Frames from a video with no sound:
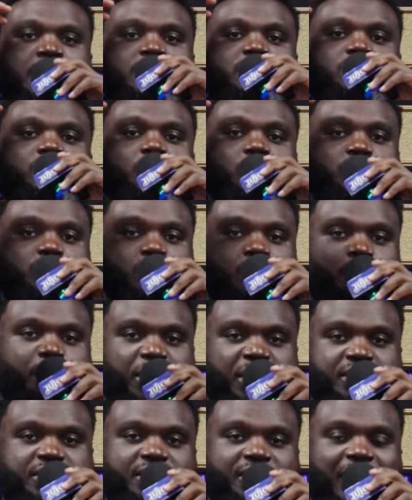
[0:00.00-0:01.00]
So so
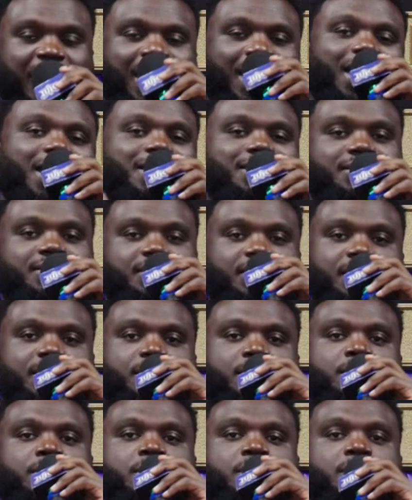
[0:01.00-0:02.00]
brothers got
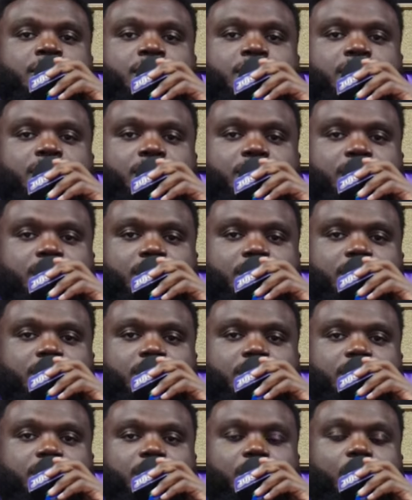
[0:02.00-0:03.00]
AC
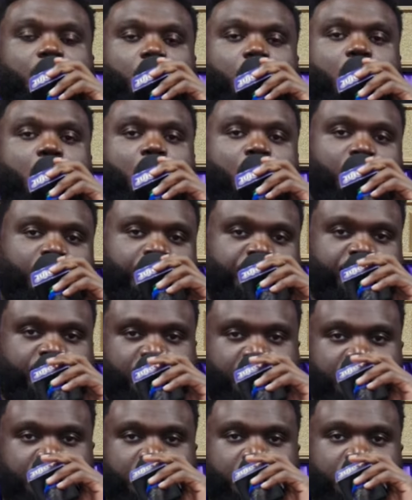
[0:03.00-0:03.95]
or warmth.